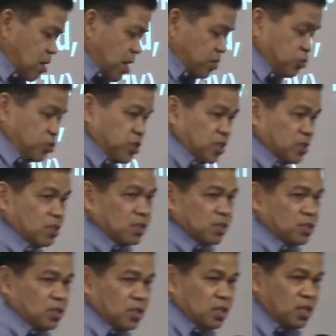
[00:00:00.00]

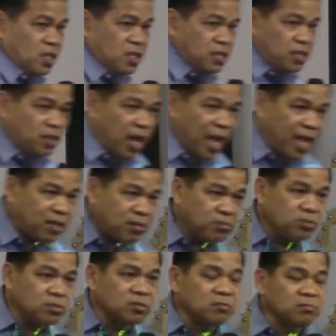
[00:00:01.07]
crutches in her
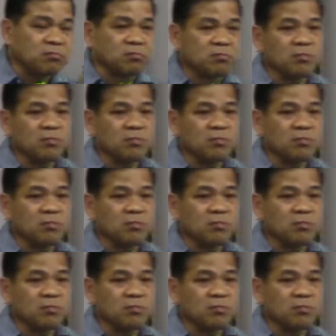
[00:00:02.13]
hands.